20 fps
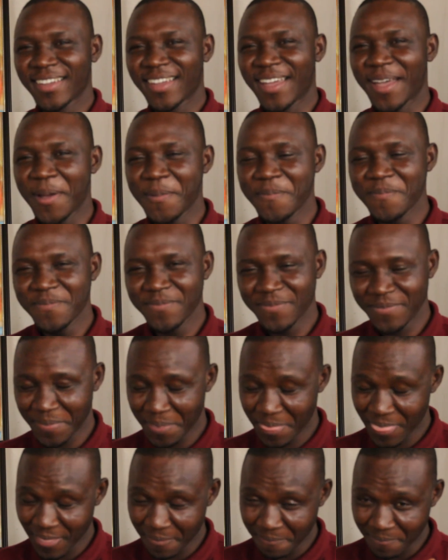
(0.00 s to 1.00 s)
Um,
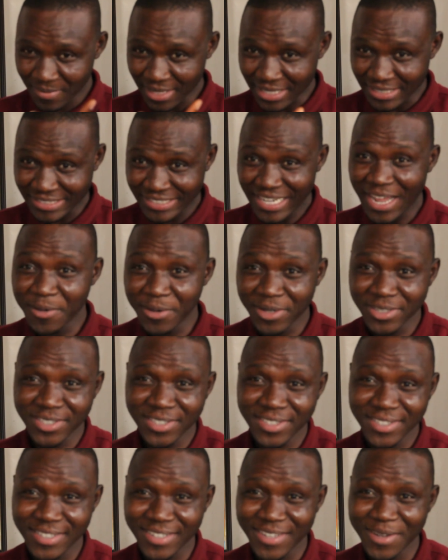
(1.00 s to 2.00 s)
that
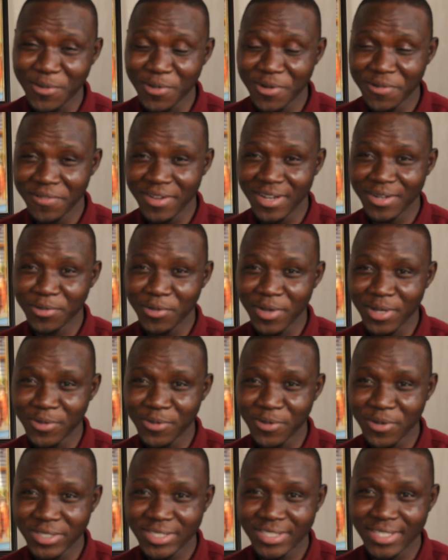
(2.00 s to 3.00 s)
was Wilfred
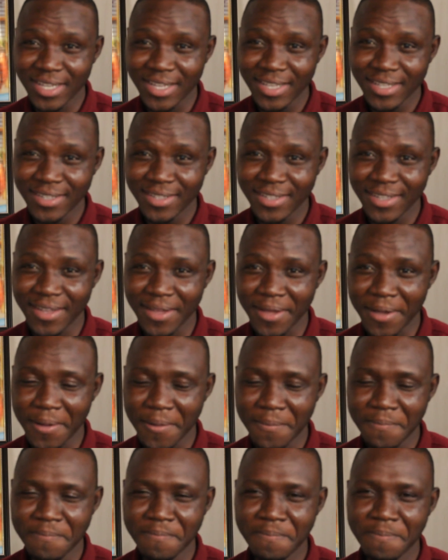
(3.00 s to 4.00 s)
Kwaku Osei,
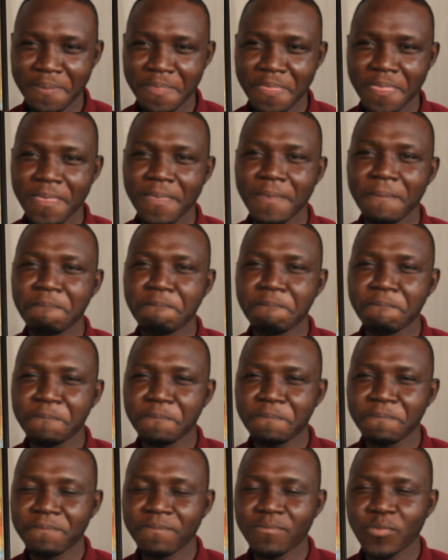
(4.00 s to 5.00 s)
um,
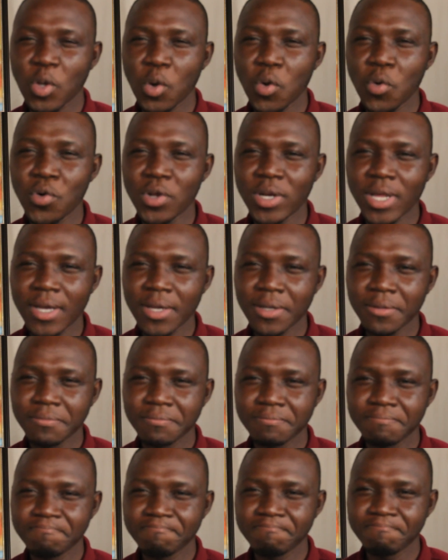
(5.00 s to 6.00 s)
owner,
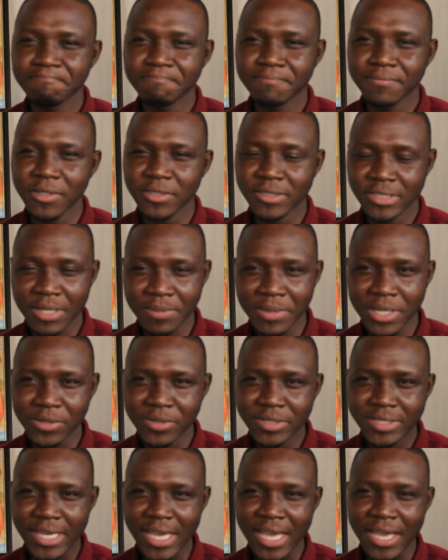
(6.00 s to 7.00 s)
Tema
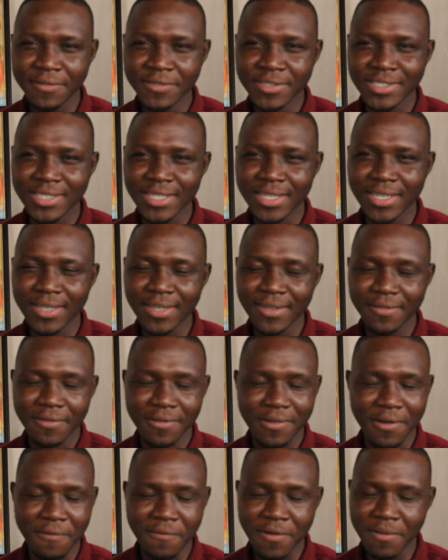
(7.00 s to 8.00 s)
Youth FC,
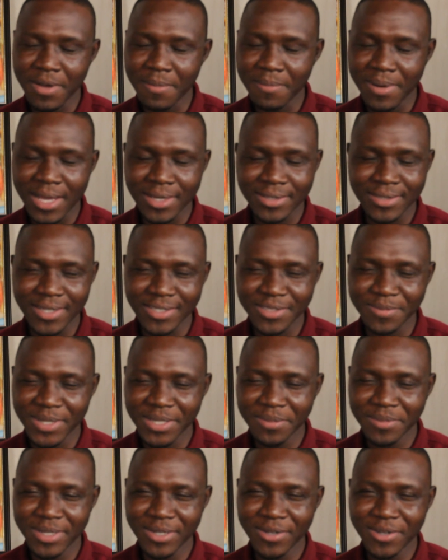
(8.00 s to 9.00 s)
former Black Stars
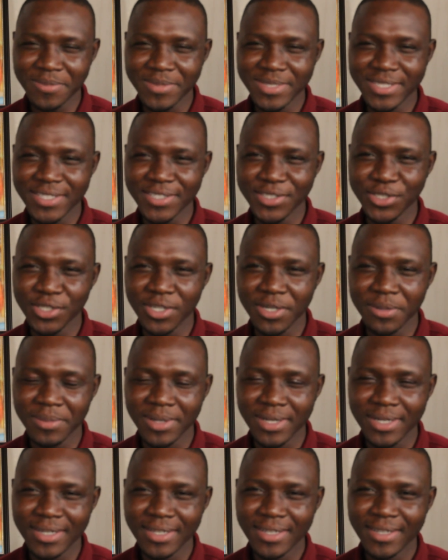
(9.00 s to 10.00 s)
Management Committee
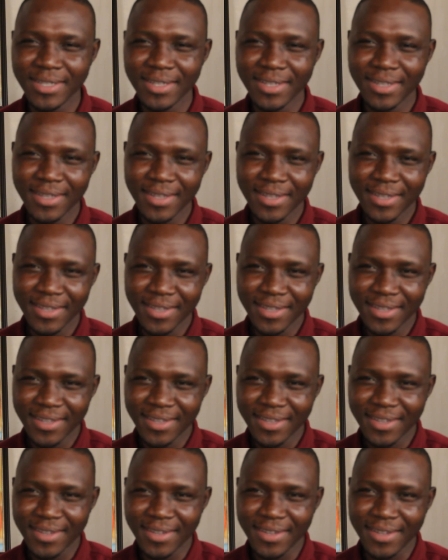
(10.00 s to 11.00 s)
chairman,
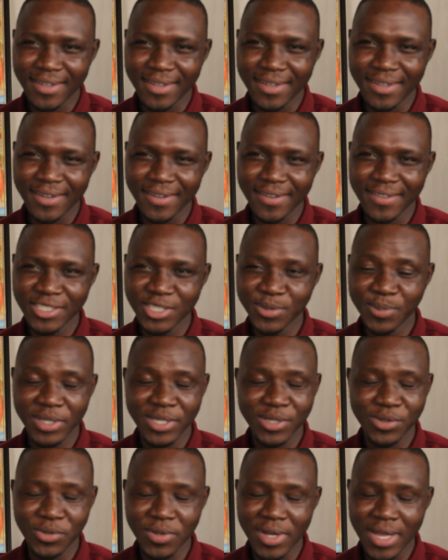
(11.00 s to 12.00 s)
uh,
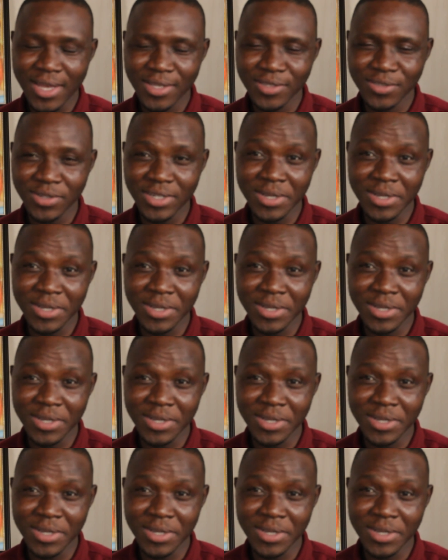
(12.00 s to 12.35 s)
speaking to us